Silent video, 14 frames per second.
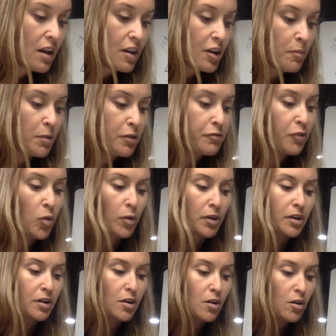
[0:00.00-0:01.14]
Number
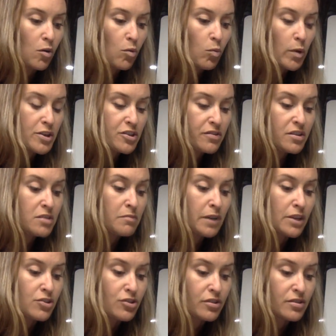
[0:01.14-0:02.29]
4, which of the
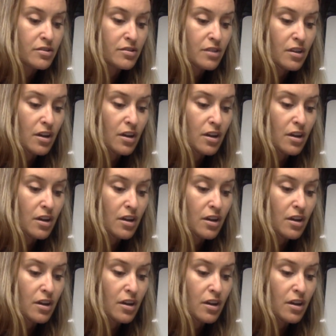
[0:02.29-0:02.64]
dimensions